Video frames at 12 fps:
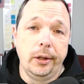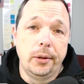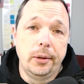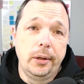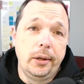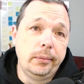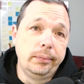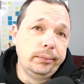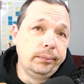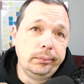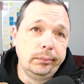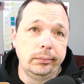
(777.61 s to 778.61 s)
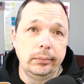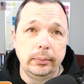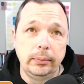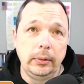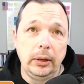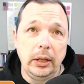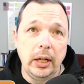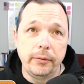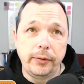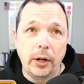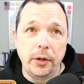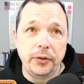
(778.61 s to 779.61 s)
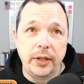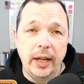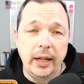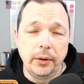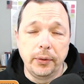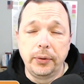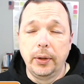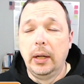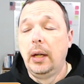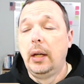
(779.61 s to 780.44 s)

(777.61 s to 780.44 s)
or you got false signals.